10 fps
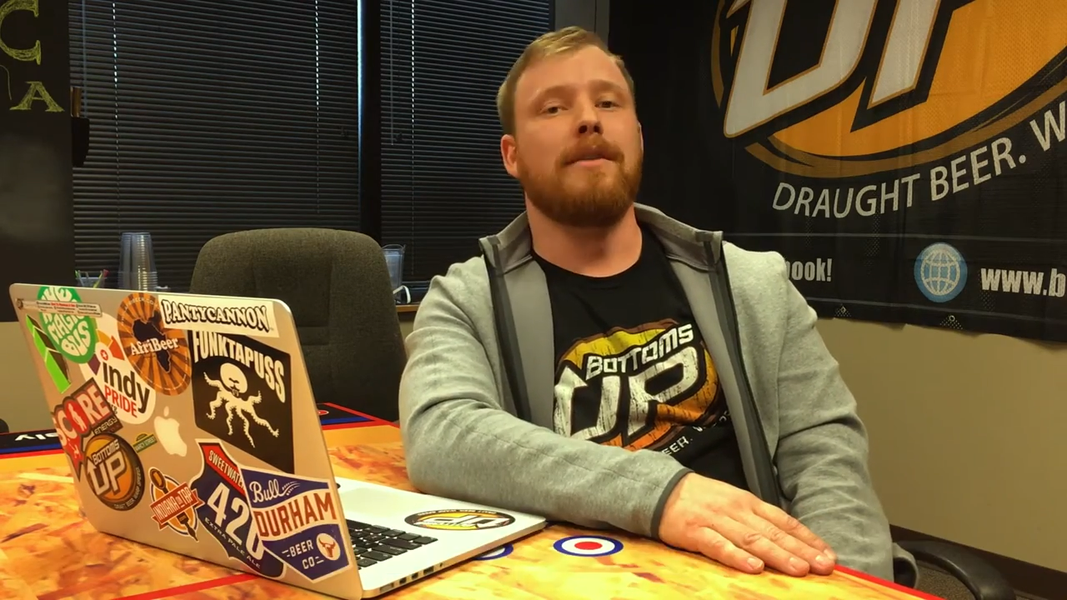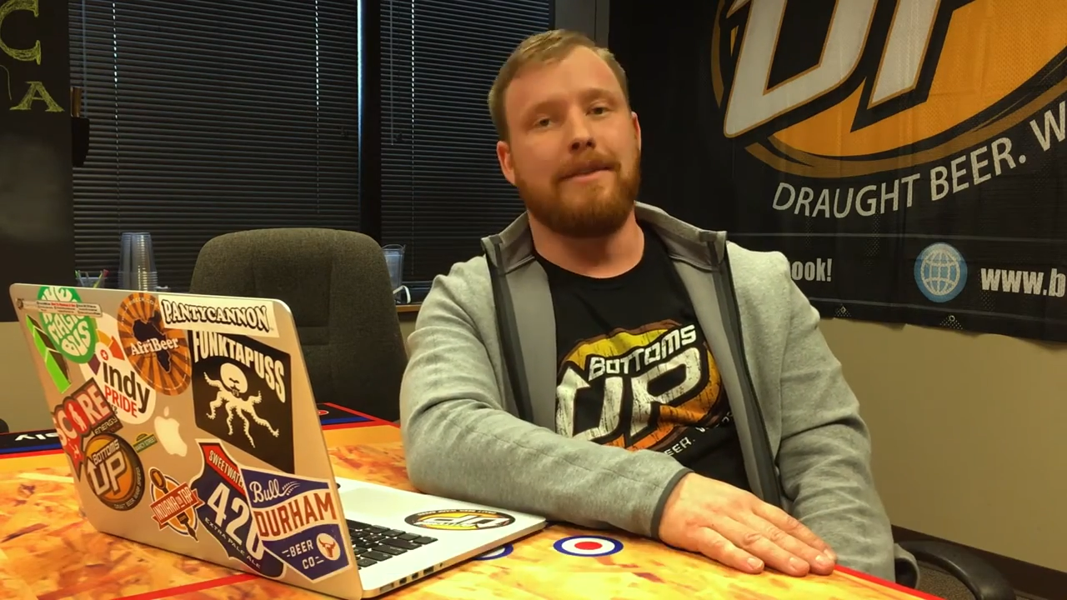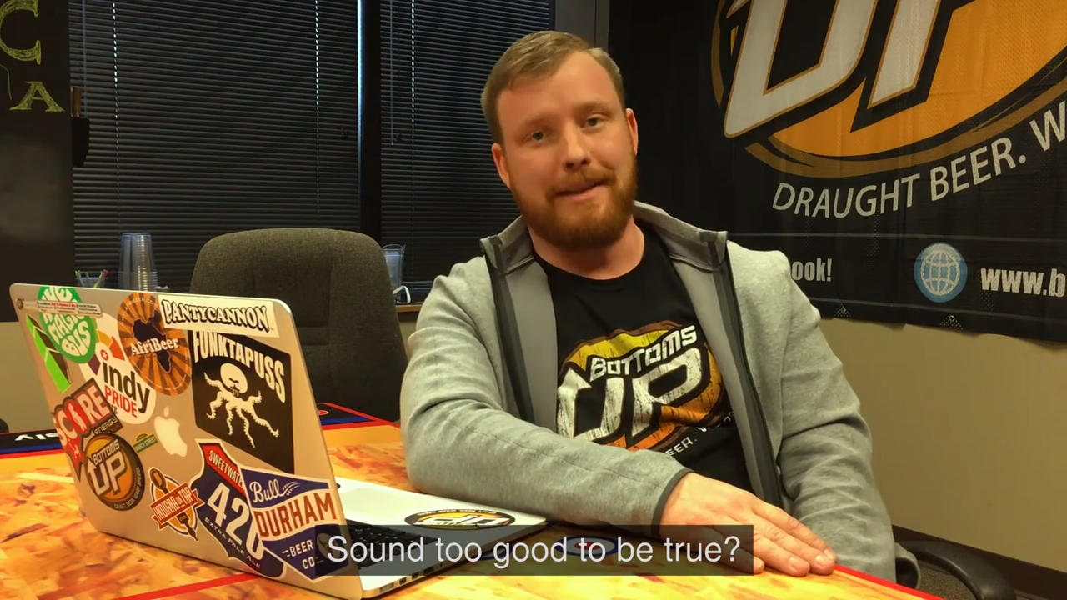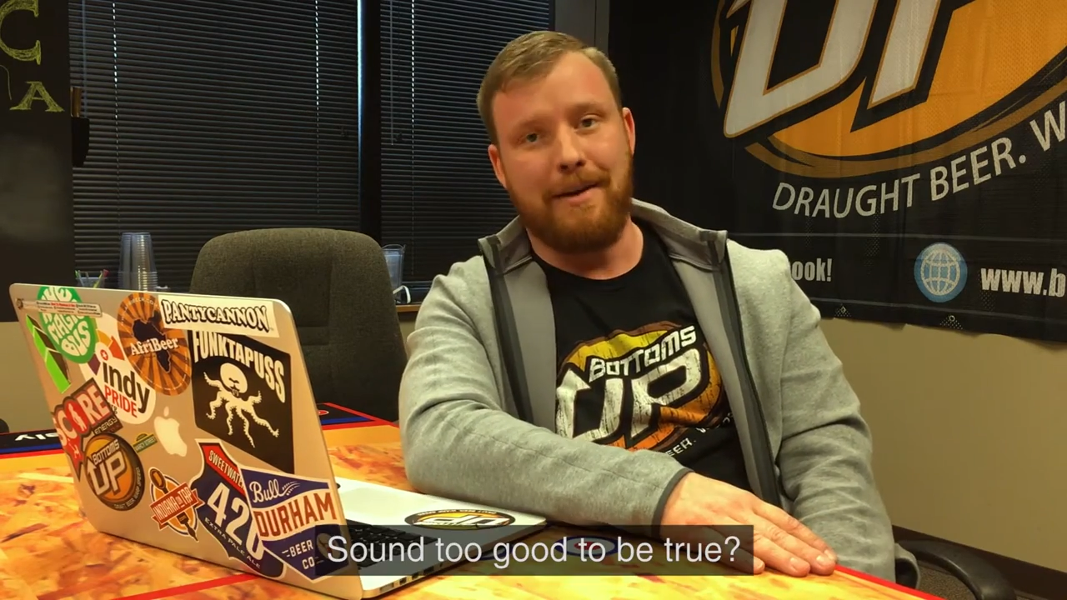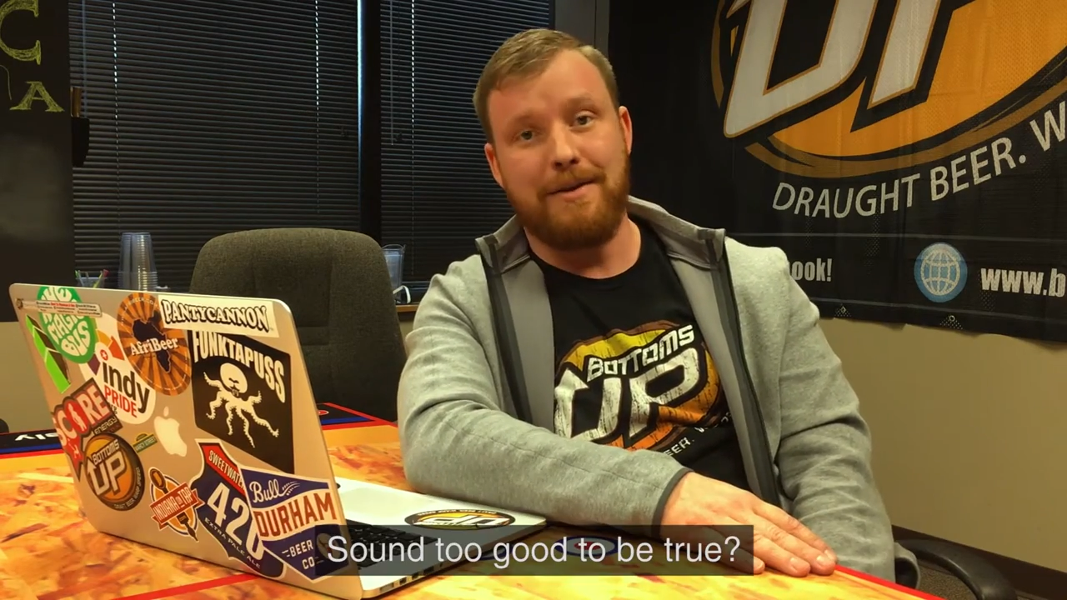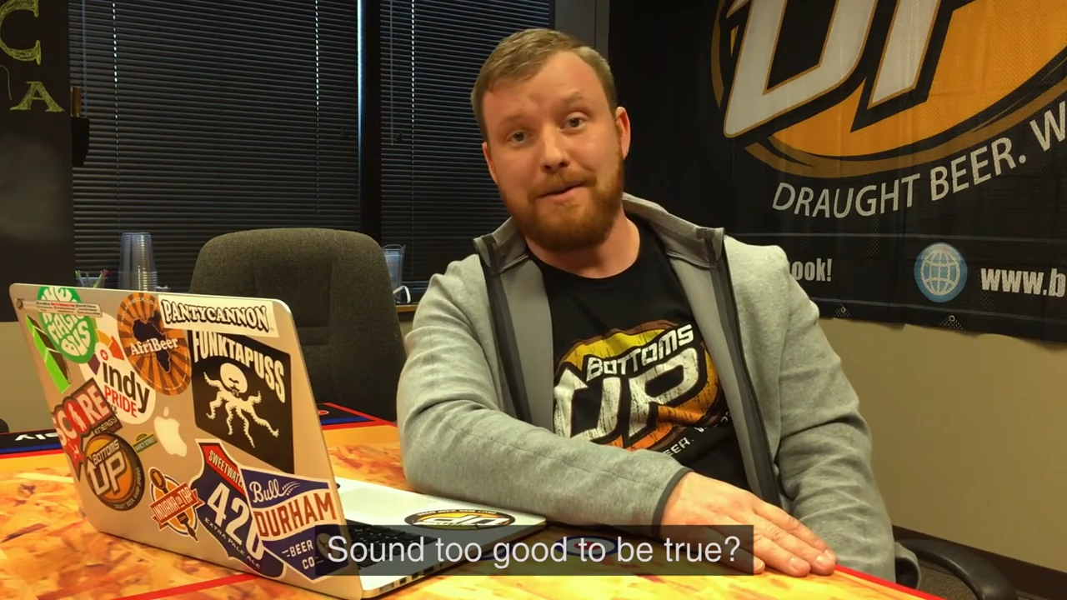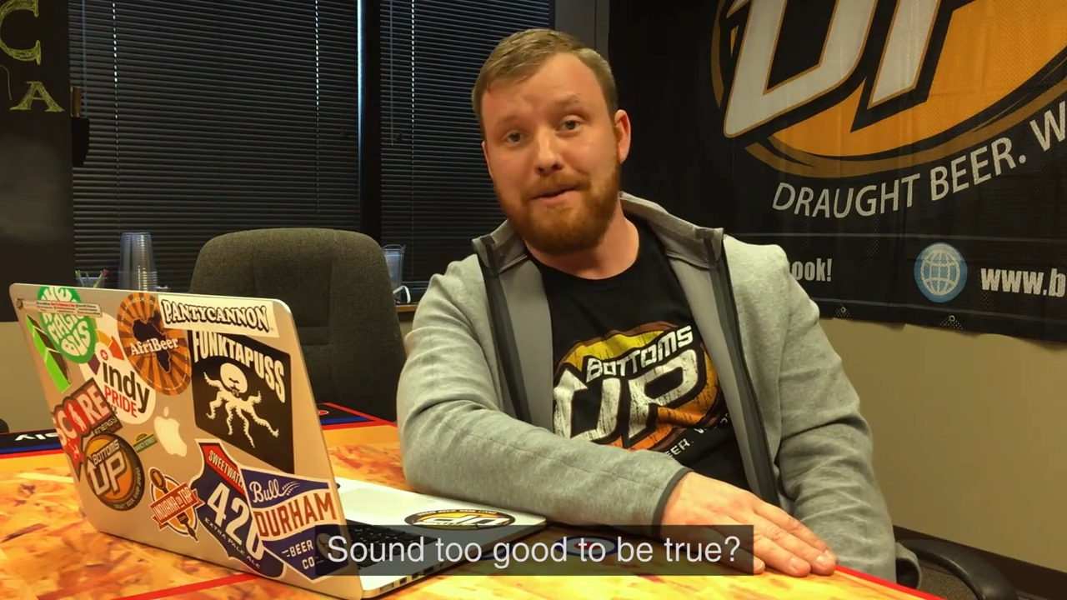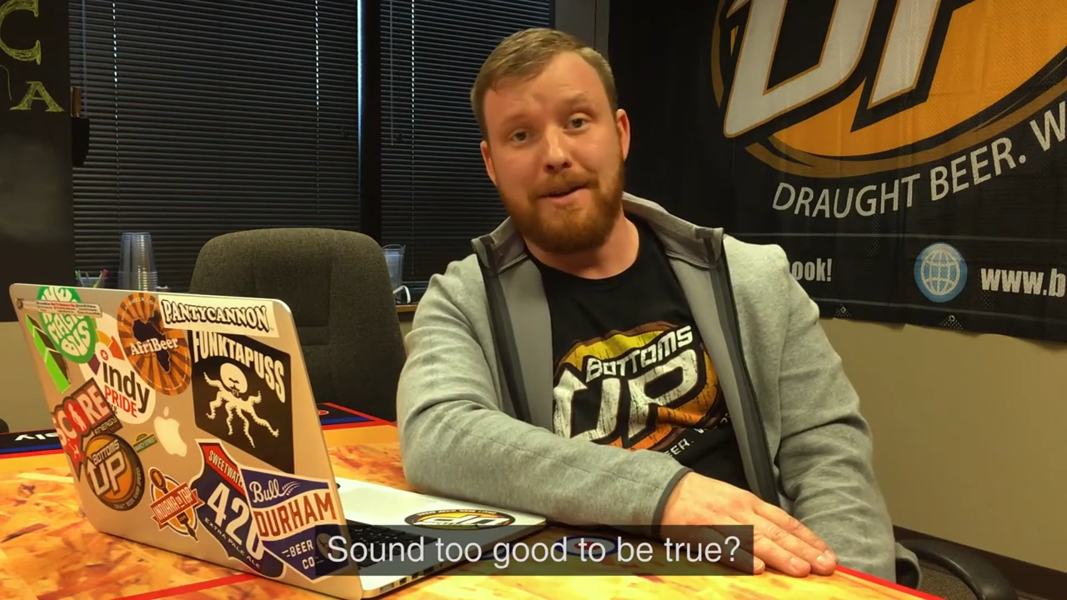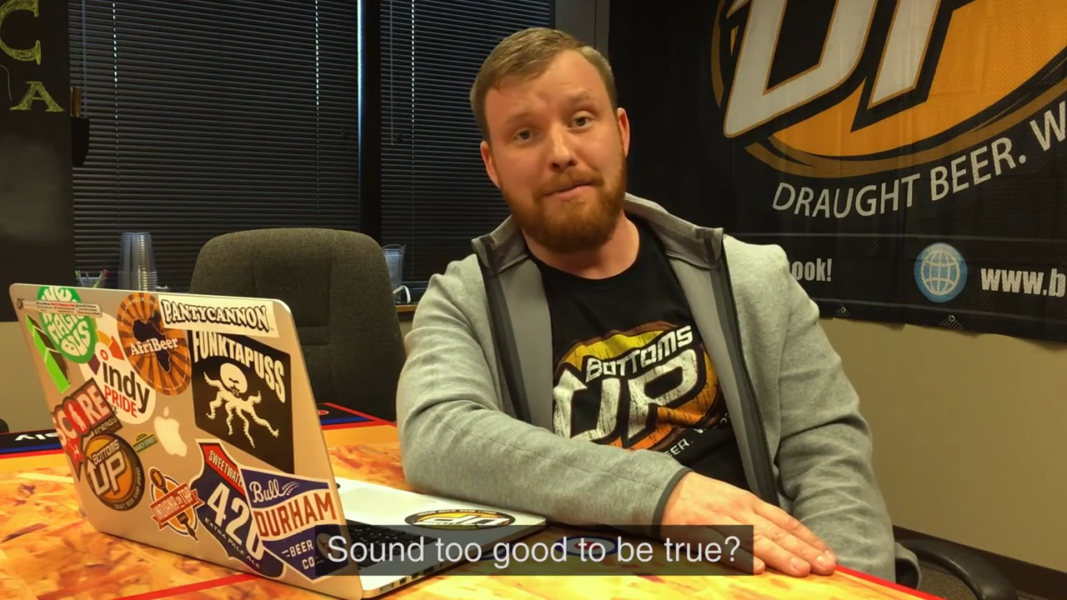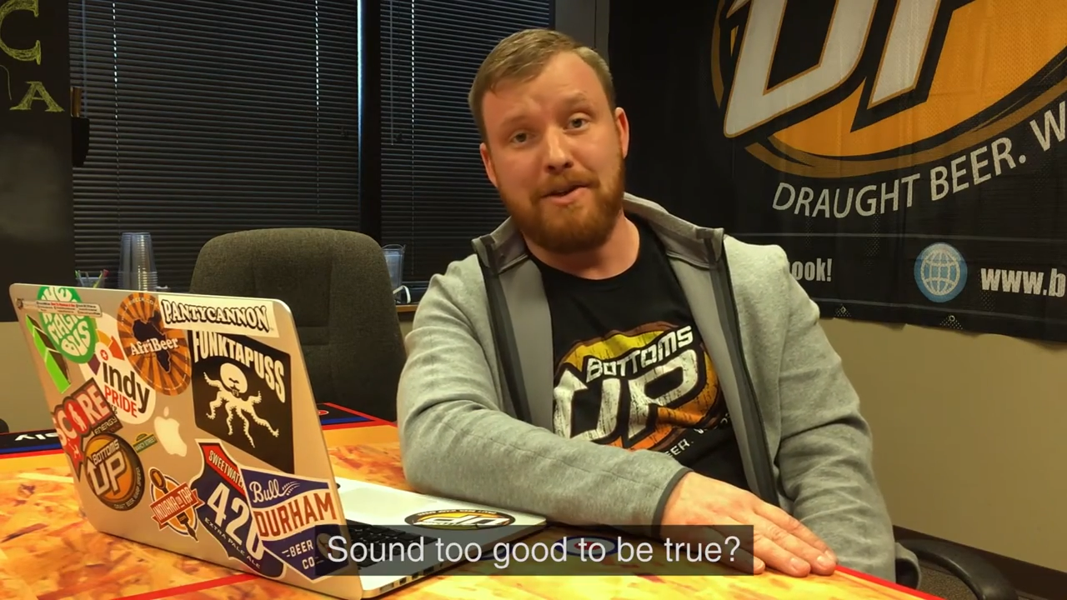Sound too
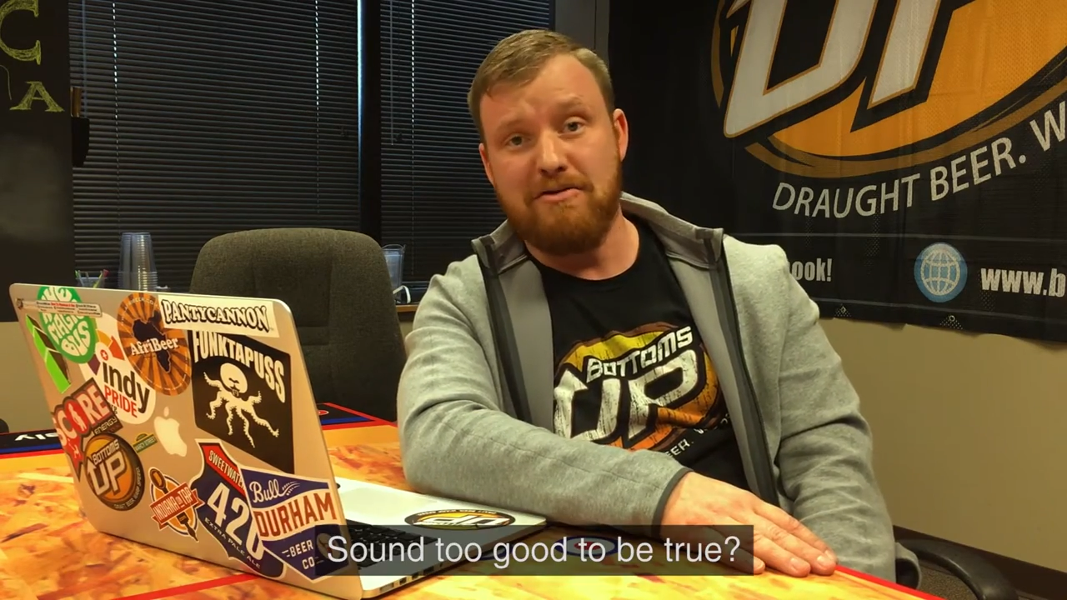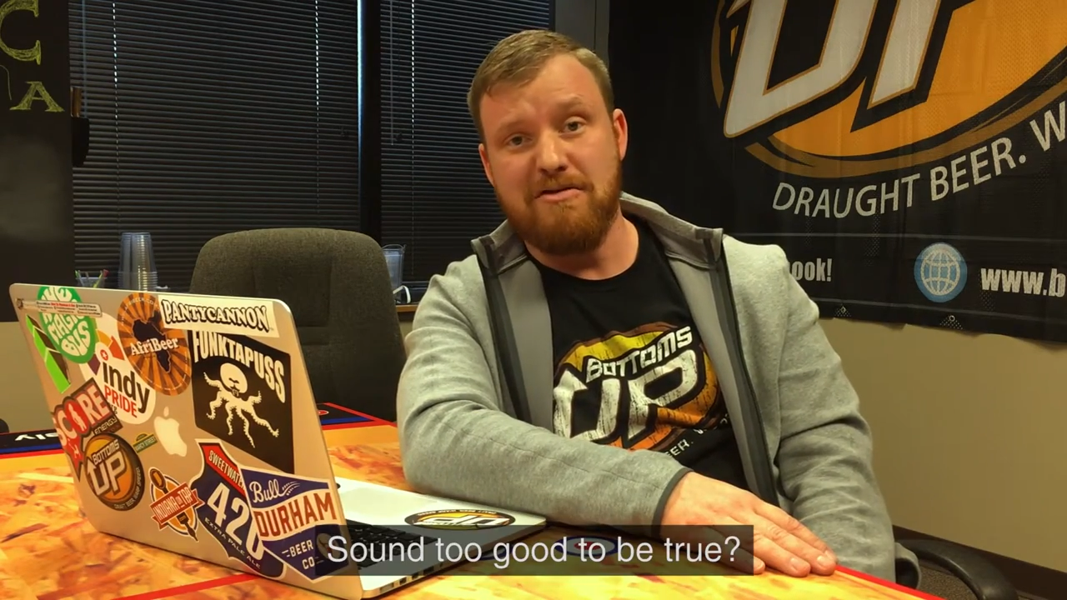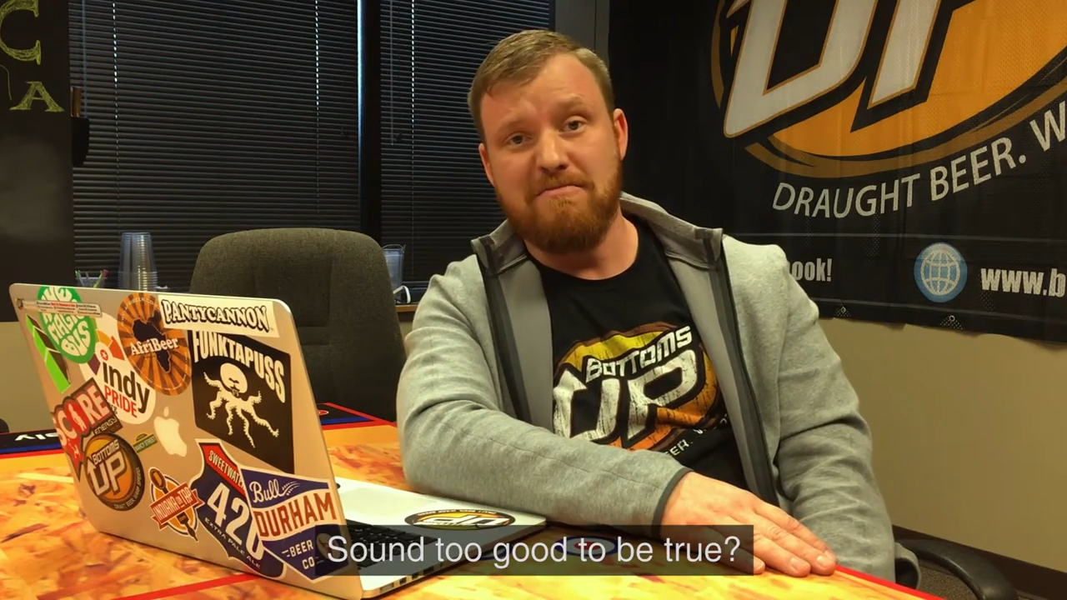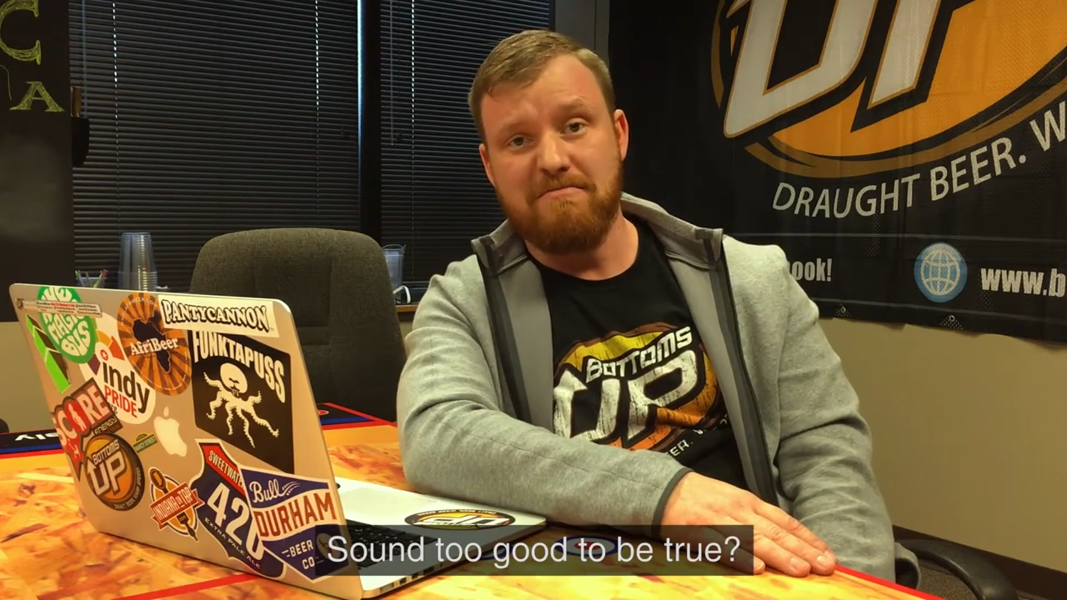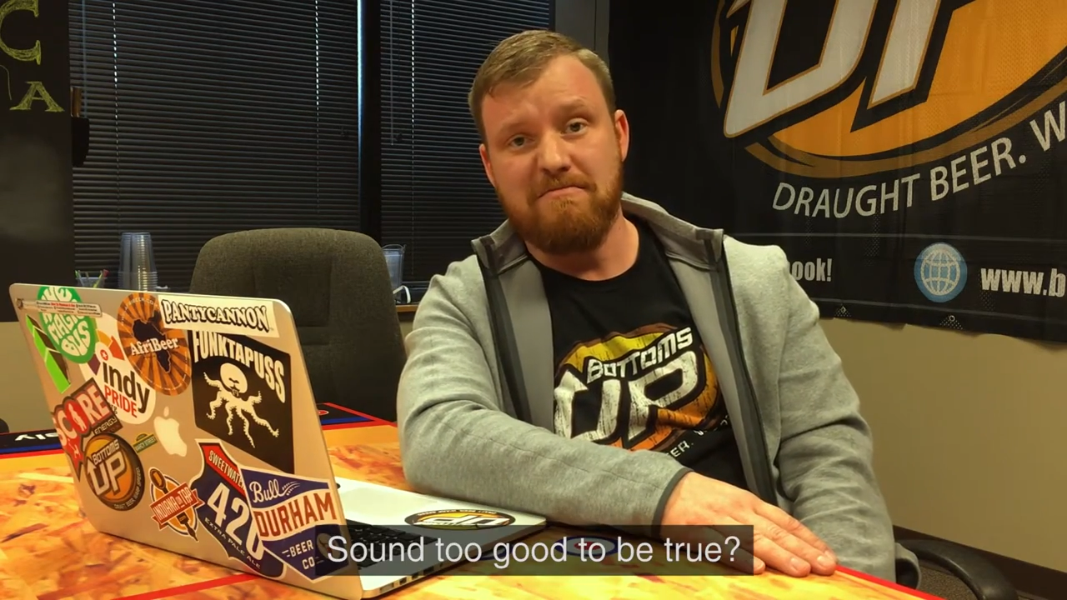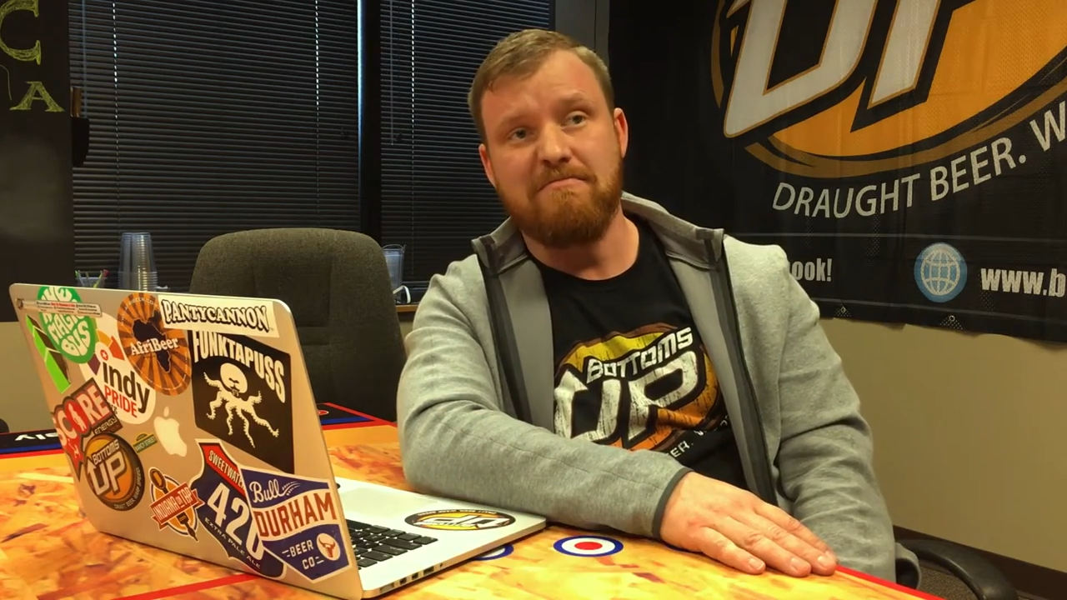good to be true?